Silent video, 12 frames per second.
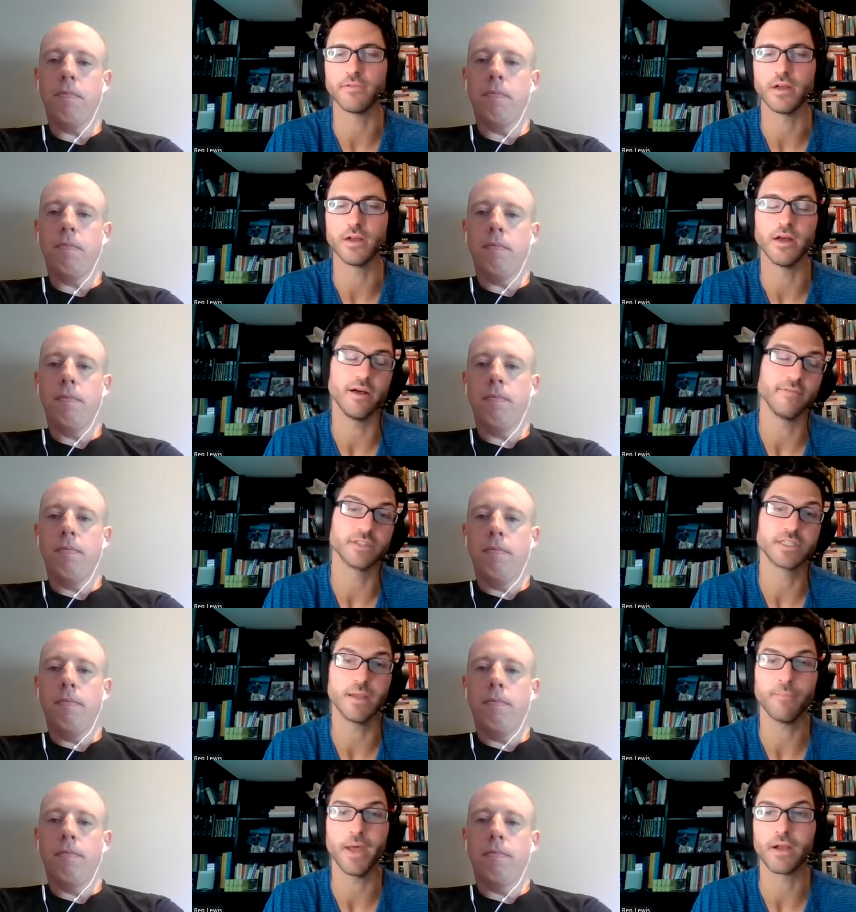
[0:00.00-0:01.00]
Speaker 1: of a of a
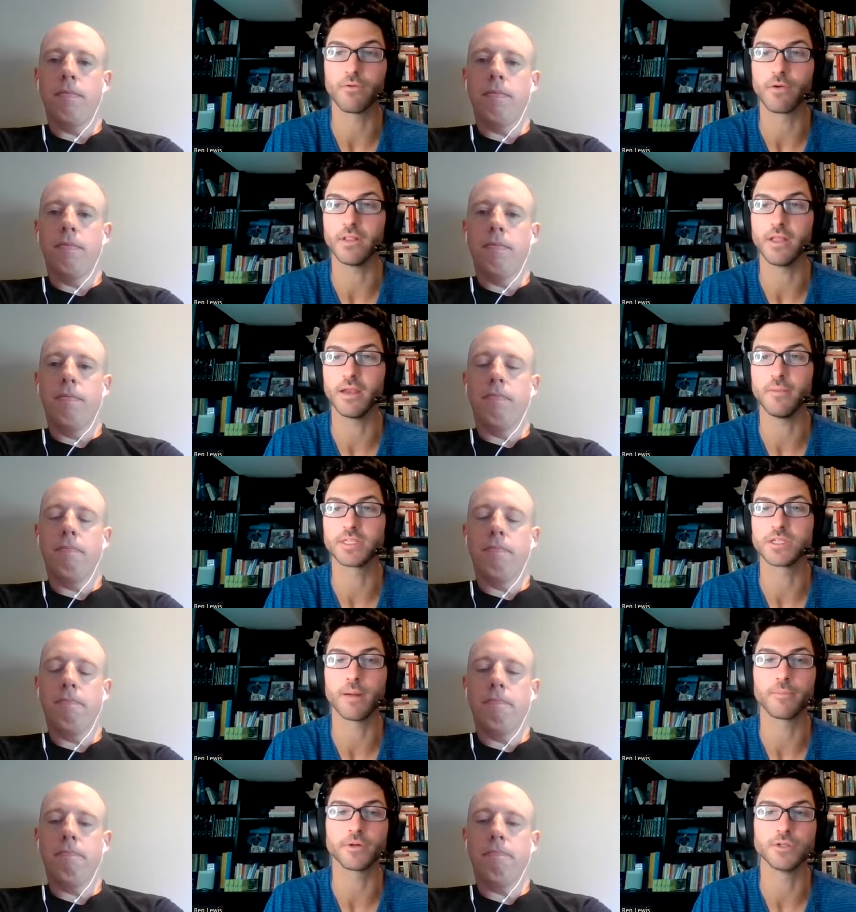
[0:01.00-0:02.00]
setback, really, and a
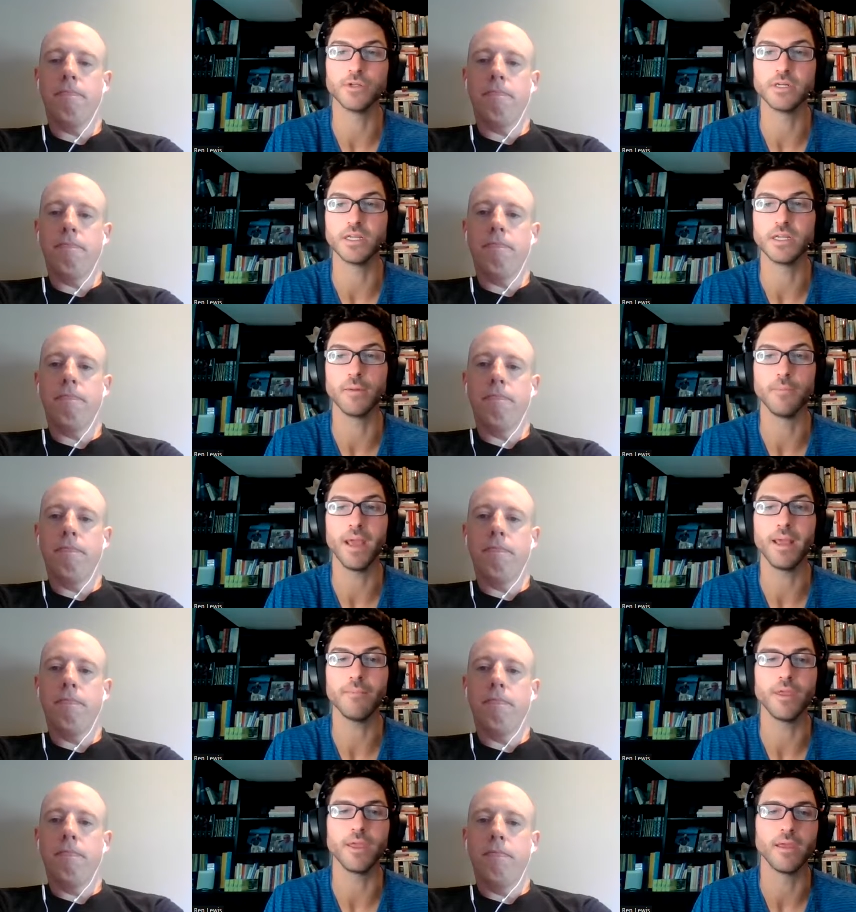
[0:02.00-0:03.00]
missed opportunity to
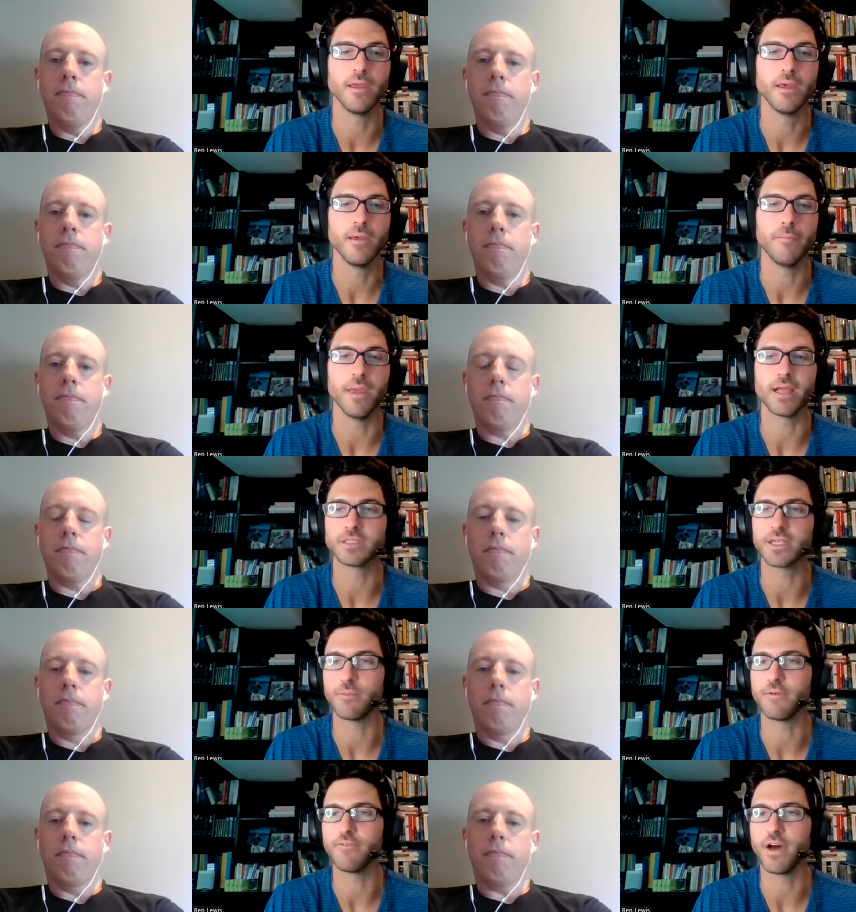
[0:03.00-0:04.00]
maybe make a
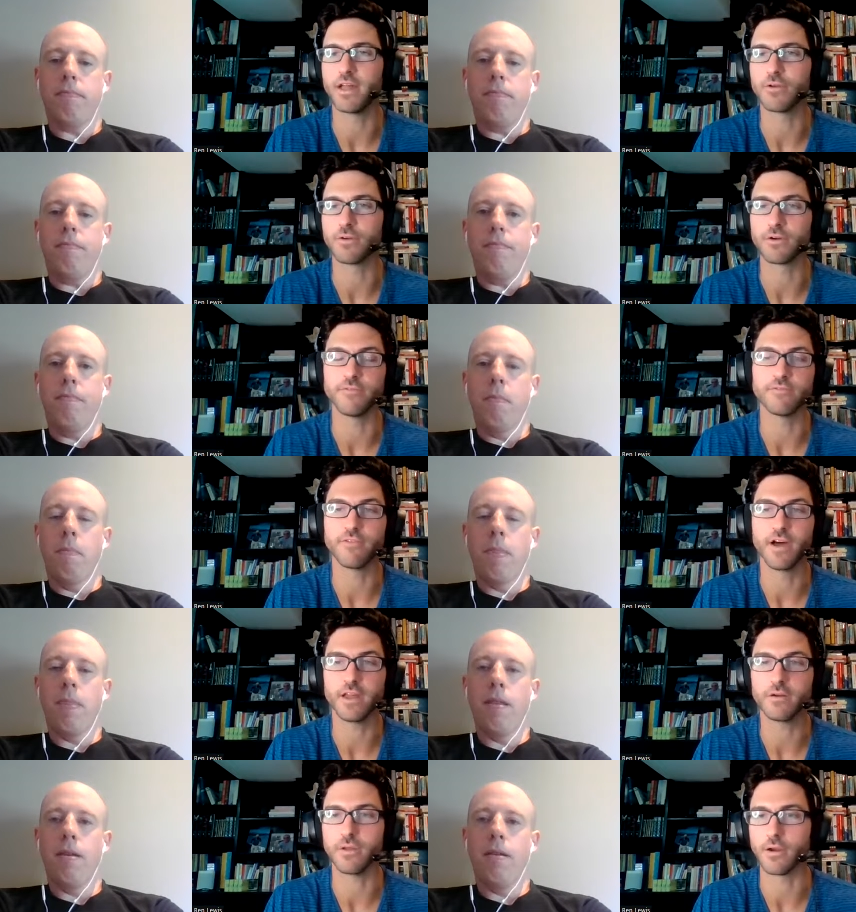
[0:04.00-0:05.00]
semifinal or even
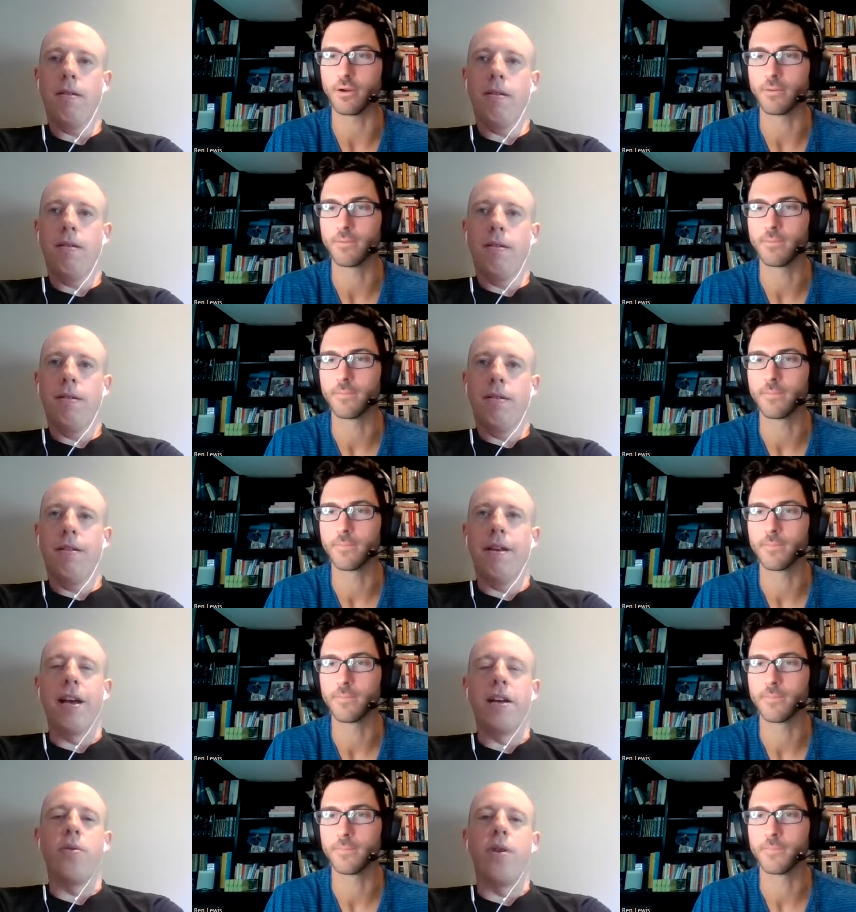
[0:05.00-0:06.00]
final here.
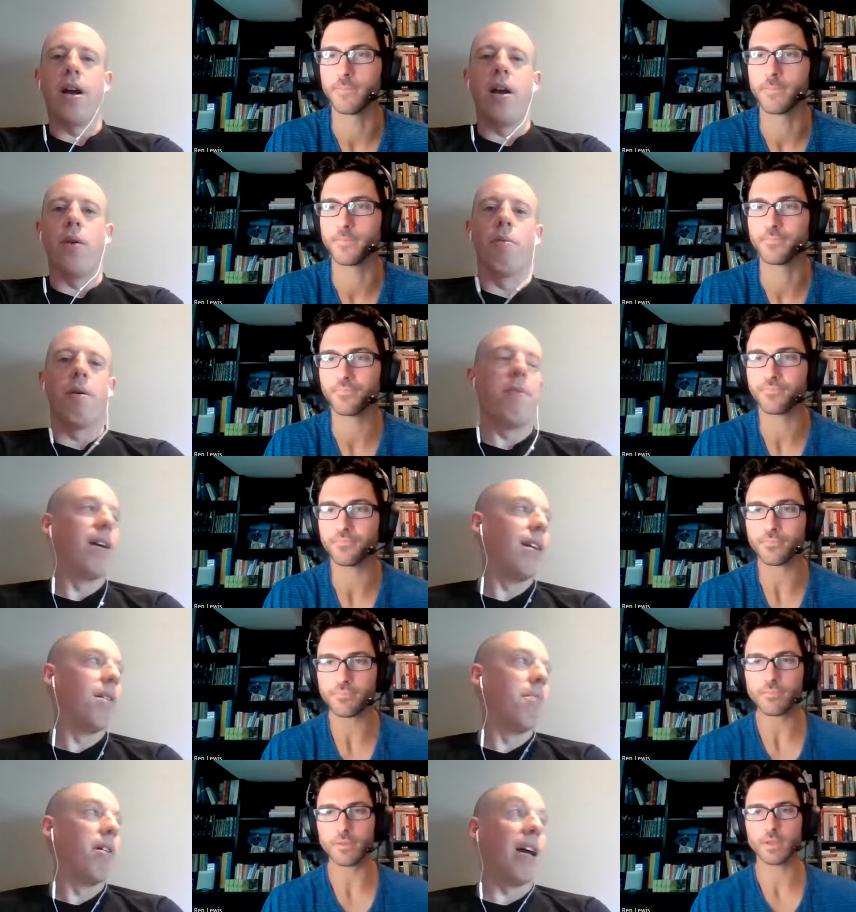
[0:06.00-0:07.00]
Speaker 2: Yeah, you and I were maybe
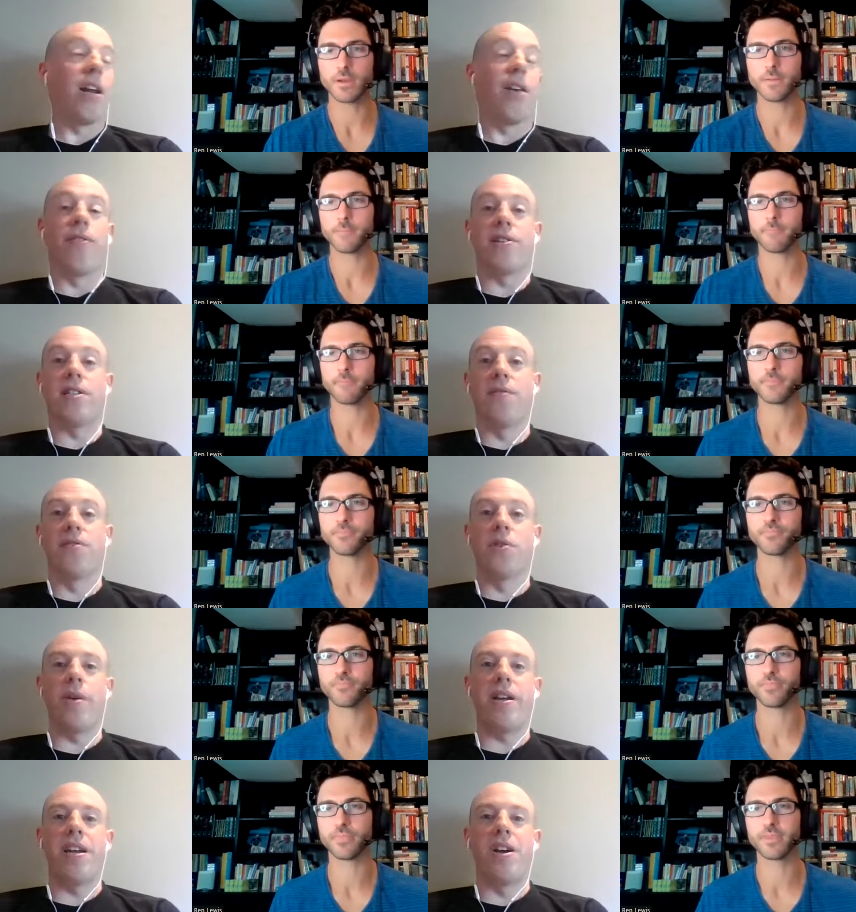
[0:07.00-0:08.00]
getting a bit ahead of ourselves a
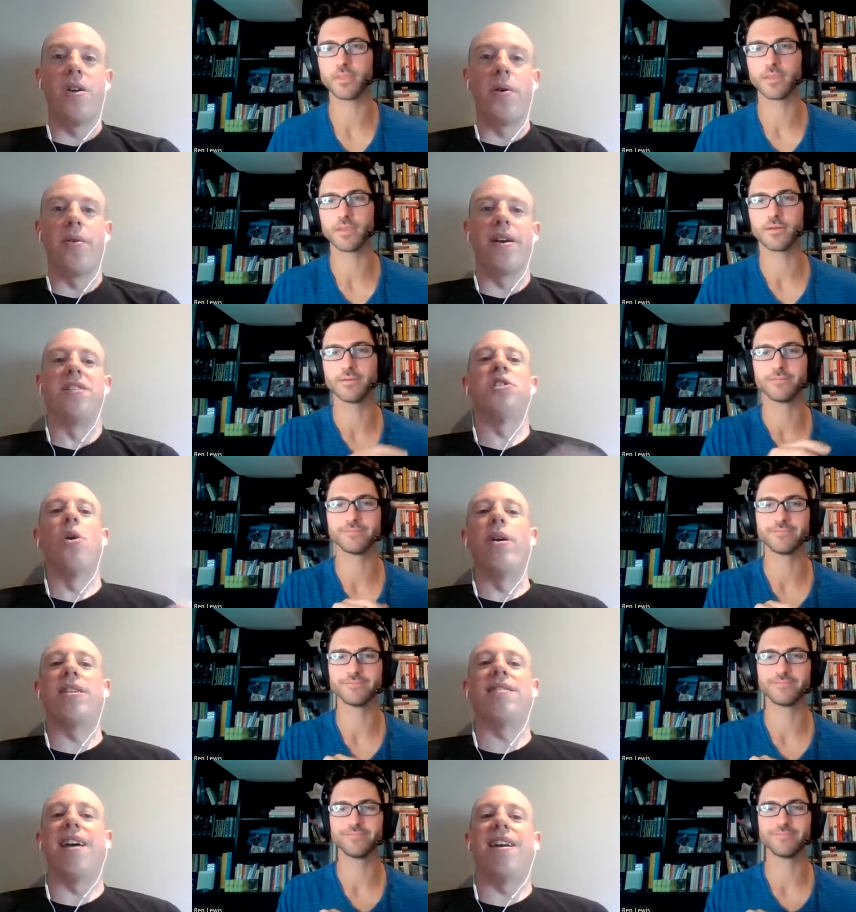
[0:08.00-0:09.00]
week ago. We were getting so
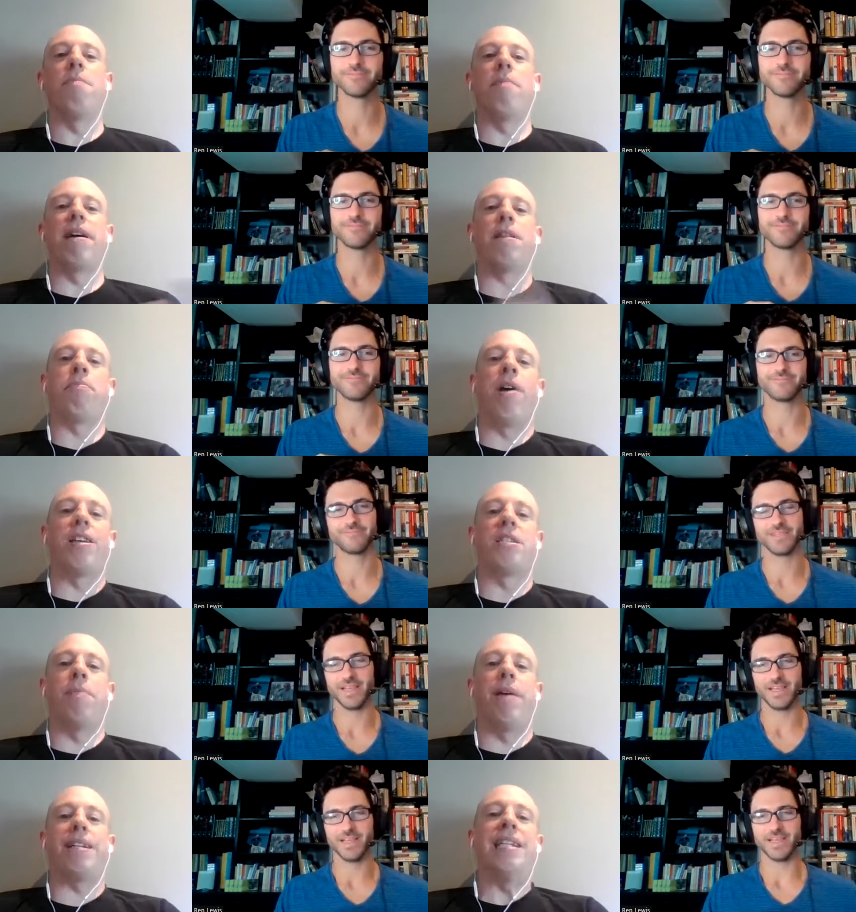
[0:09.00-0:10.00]
excited by the
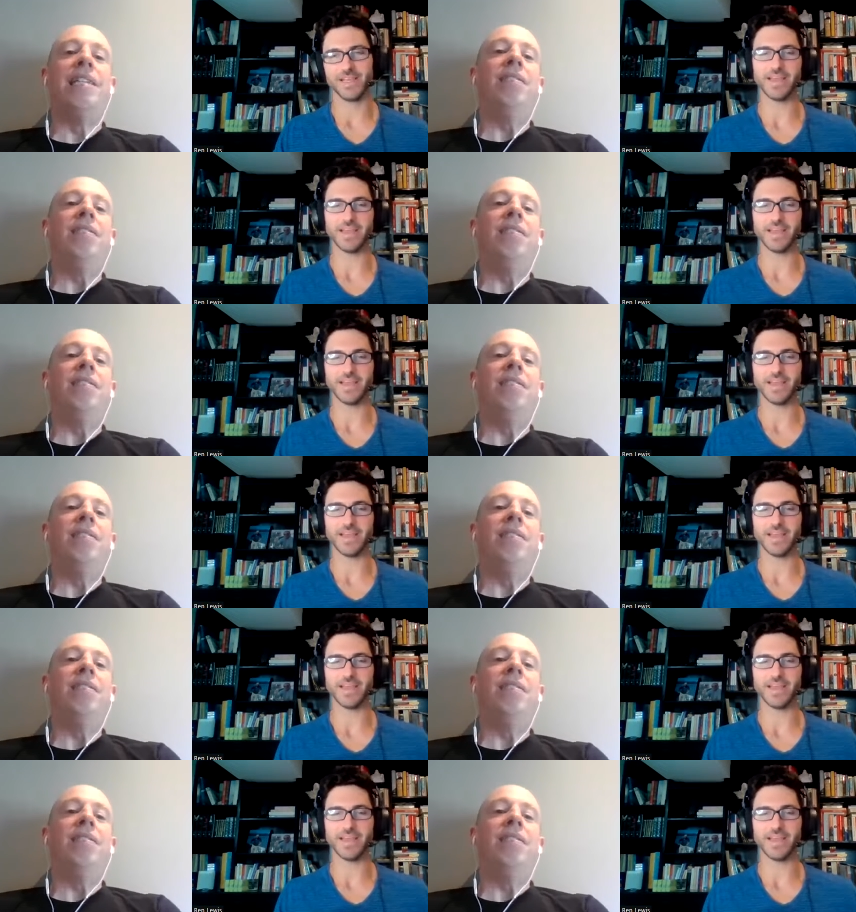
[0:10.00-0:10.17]
prospect